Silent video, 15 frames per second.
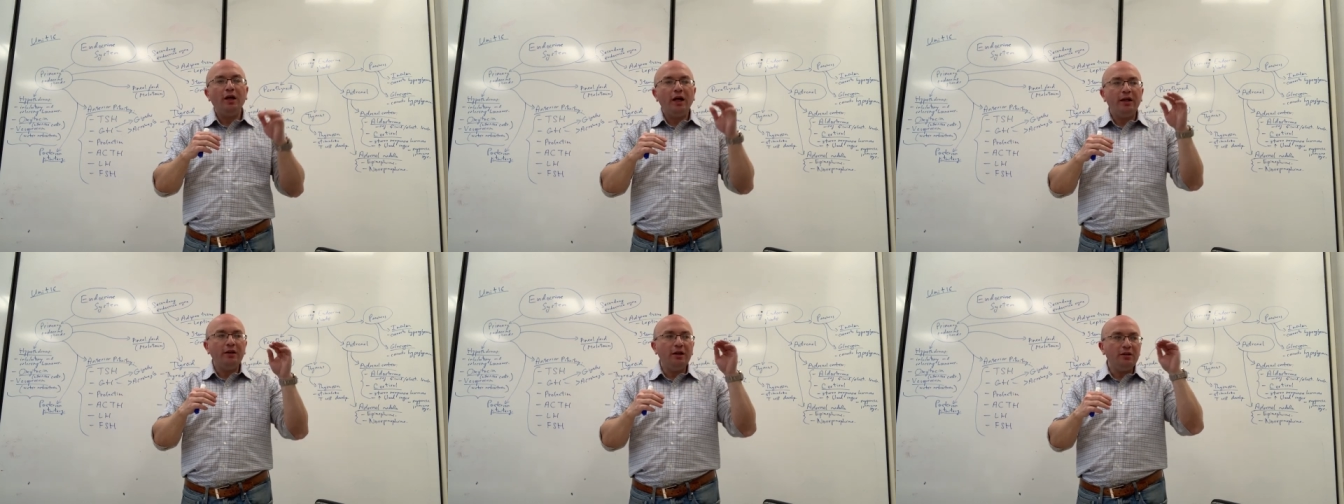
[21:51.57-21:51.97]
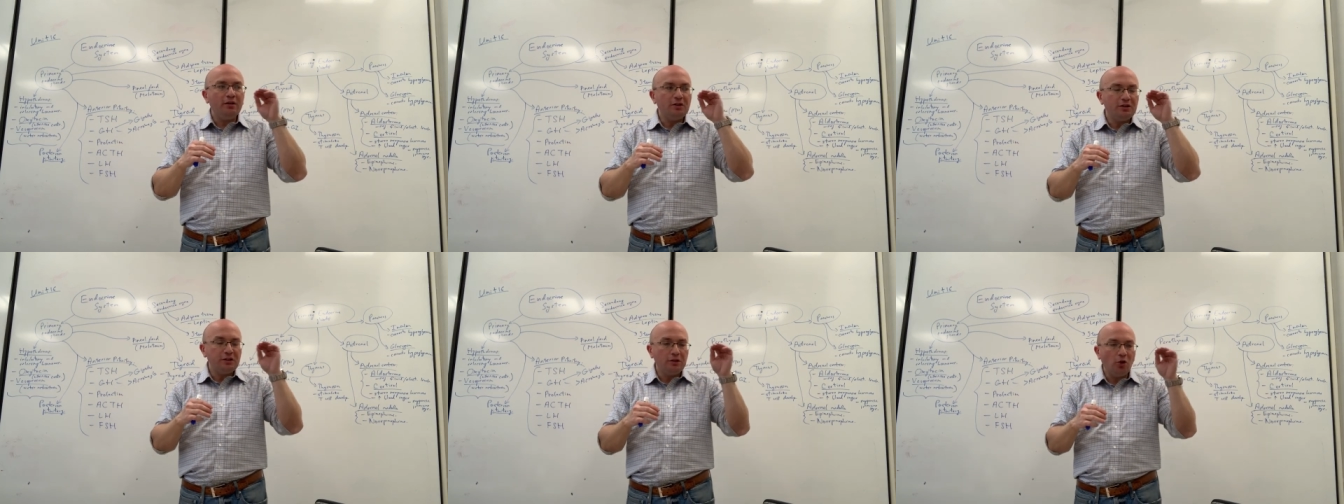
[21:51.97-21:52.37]
And then
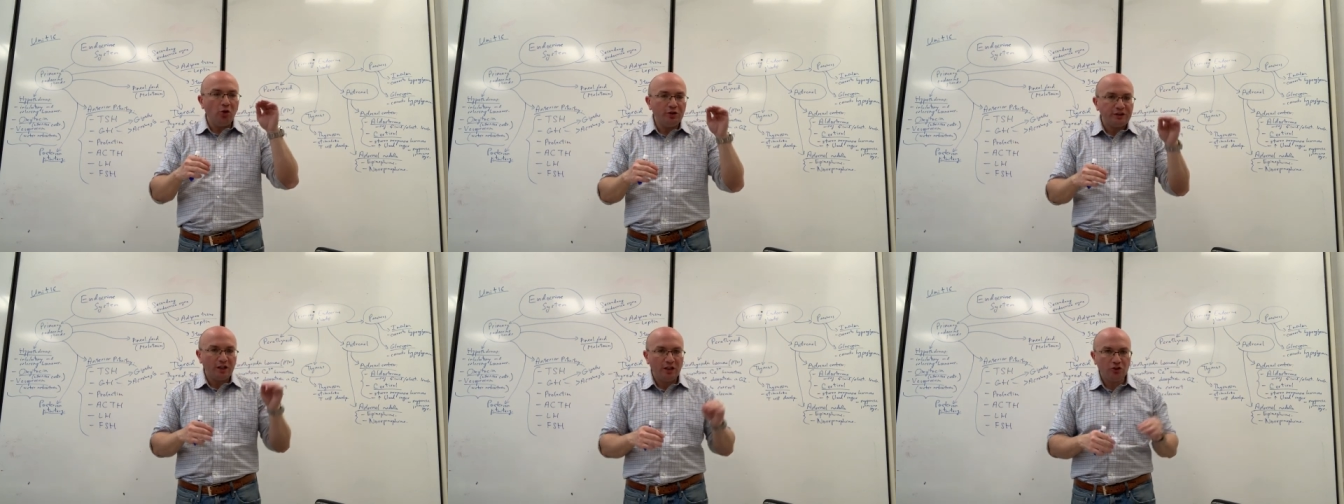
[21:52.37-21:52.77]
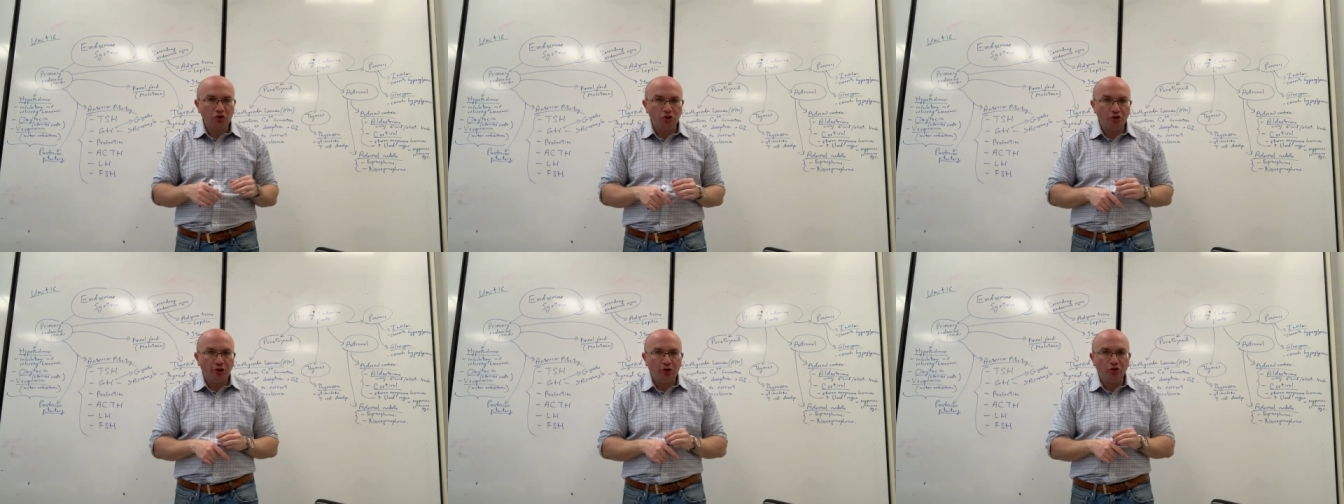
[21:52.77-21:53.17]
slowest
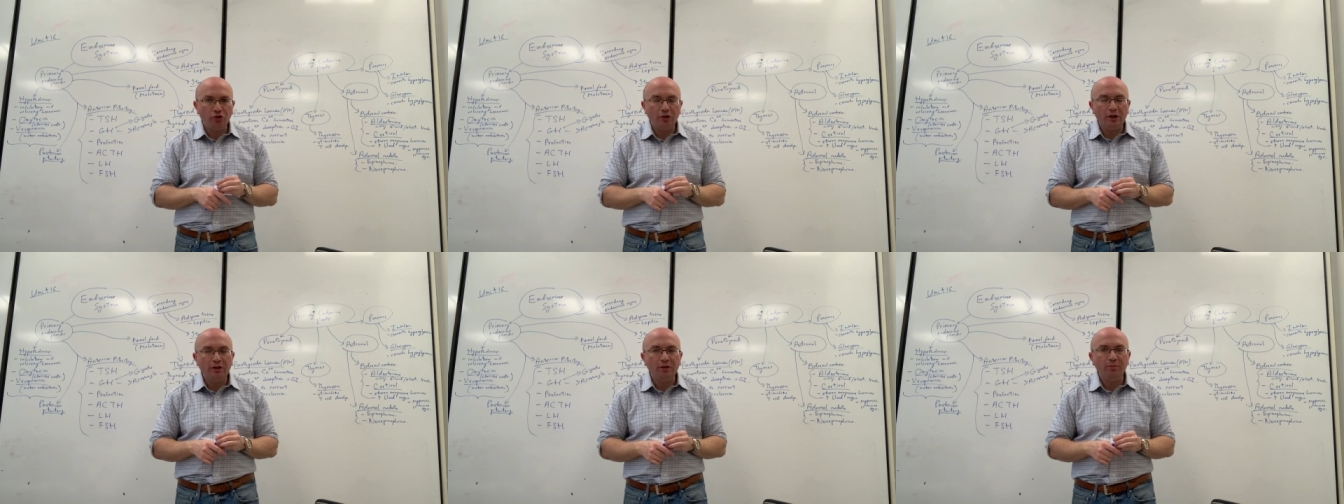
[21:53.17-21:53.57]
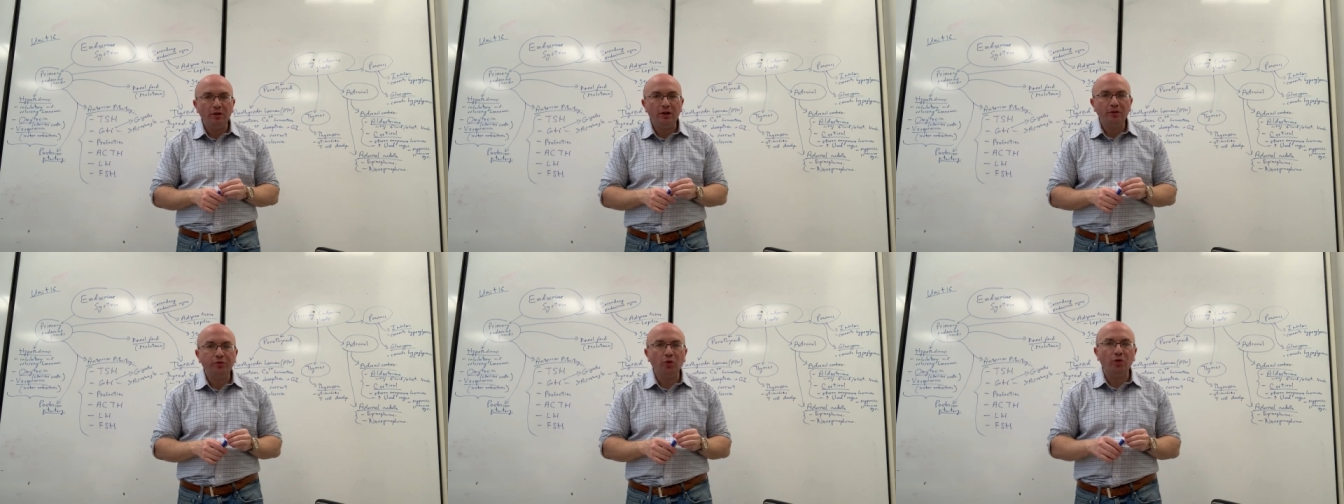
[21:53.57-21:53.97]
concentration in the
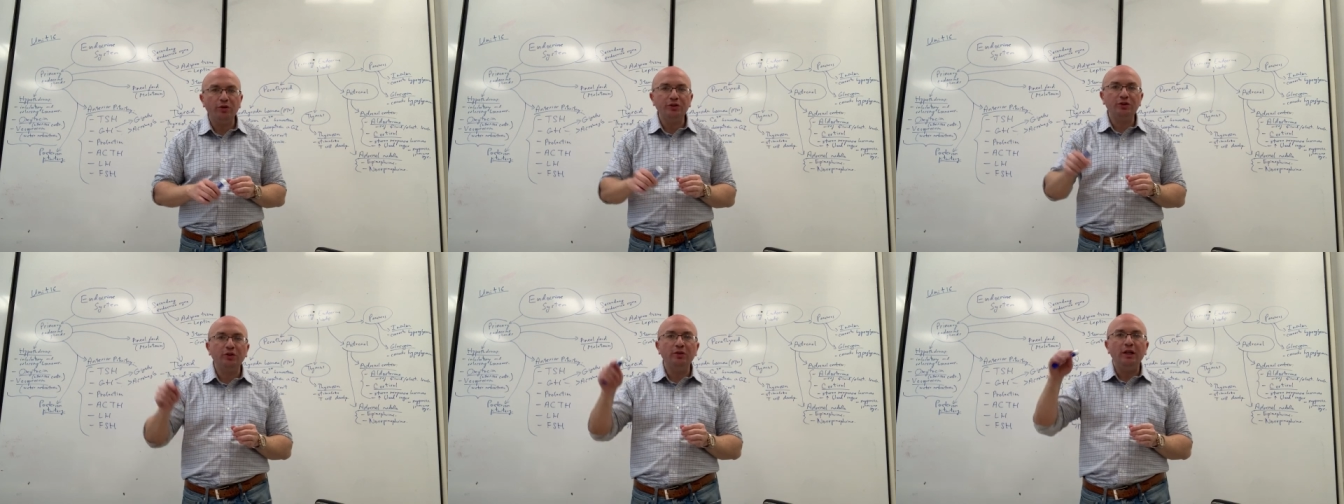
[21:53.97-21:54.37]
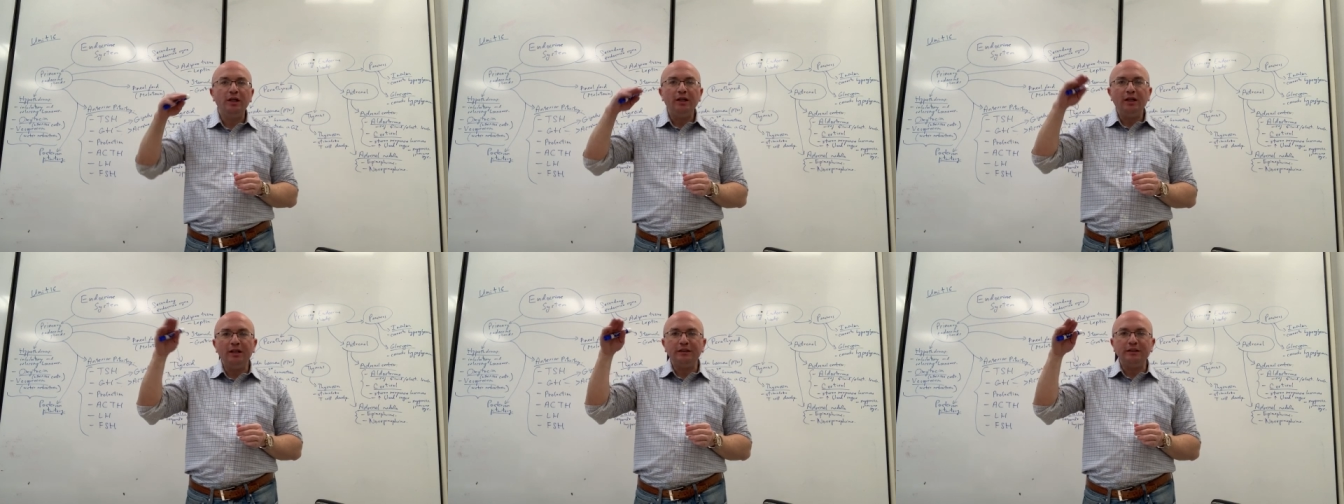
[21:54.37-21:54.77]
blood of cortisol
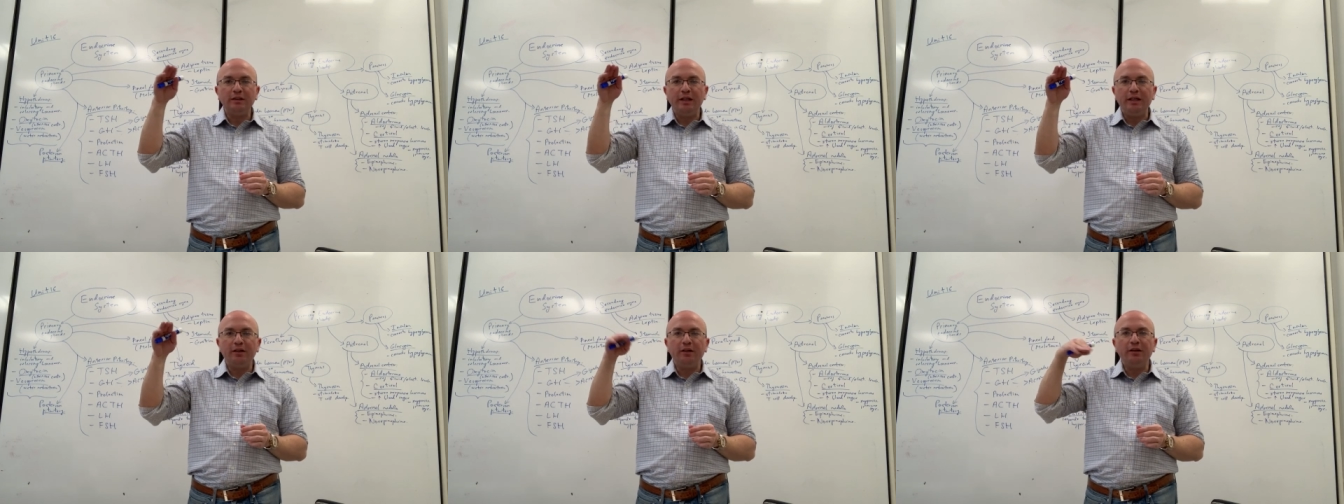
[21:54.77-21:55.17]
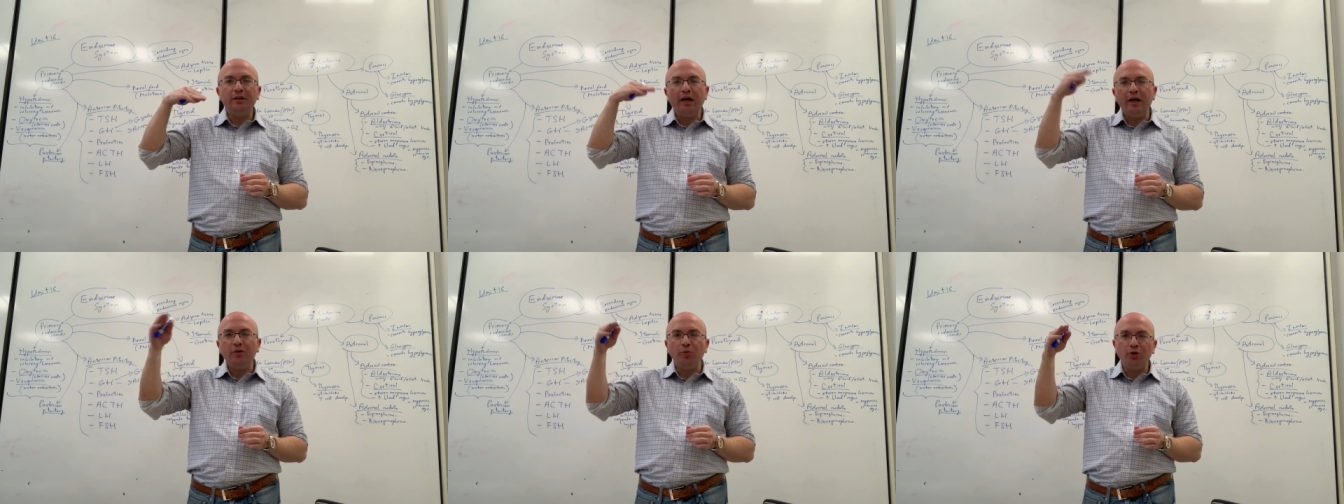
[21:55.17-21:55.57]
is later at
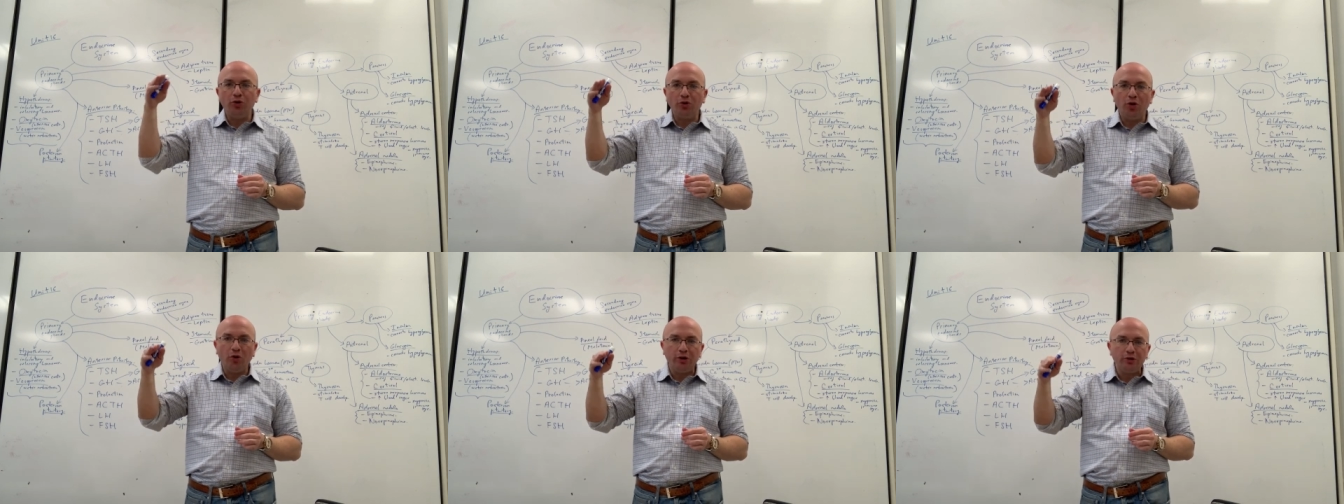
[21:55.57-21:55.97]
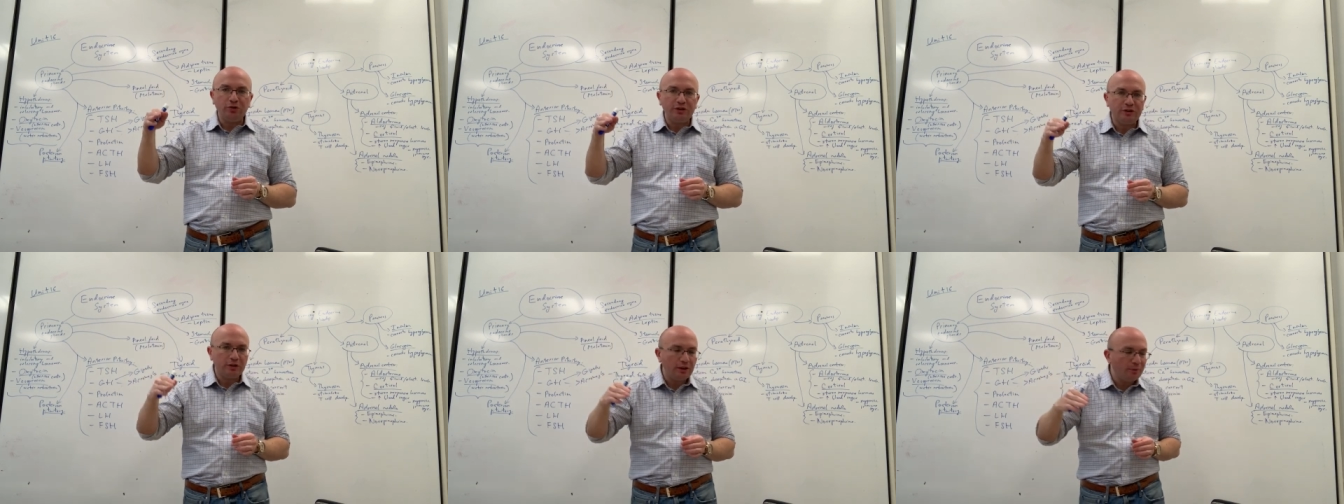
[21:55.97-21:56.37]
night when you're going to
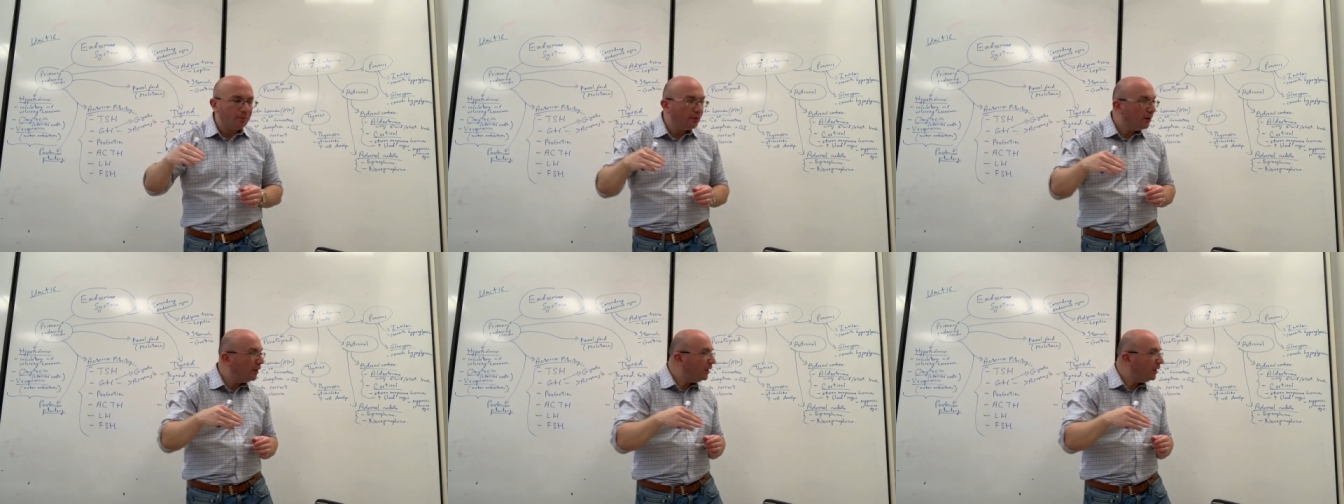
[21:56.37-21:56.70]
sleep.